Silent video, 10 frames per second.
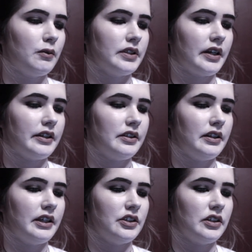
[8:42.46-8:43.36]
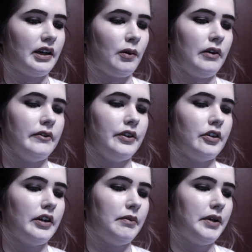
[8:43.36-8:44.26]
Once I got to the kitchen, however,
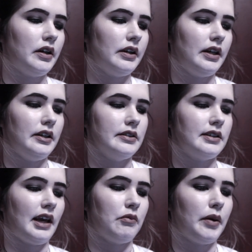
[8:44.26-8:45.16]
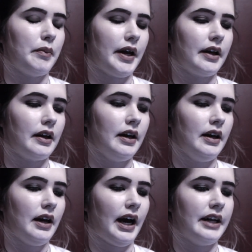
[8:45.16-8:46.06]
the creeping unease came right back.
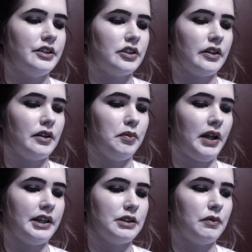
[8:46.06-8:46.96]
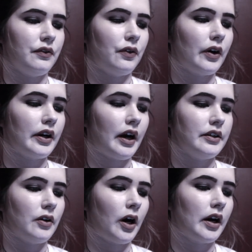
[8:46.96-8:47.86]
I hadn't shut the blinds before it
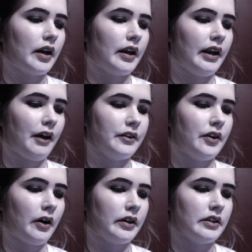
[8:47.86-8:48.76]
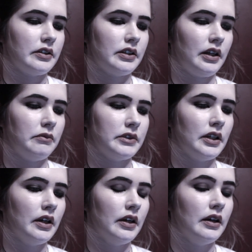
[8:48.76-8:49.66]
got dark, and now the darkness seems
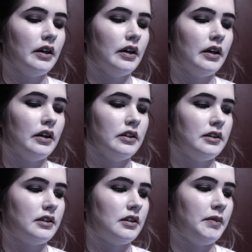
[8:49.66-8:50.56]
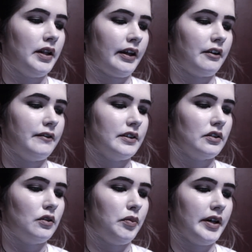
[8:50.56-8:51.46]
to be like a
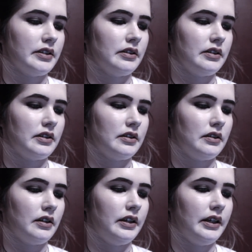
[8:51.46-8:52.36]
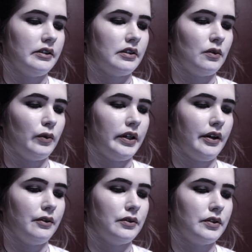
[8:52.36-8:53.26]
physical presence against the
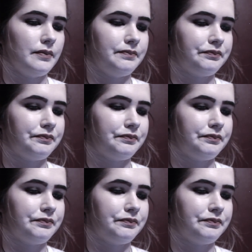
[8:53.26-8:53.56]
windows.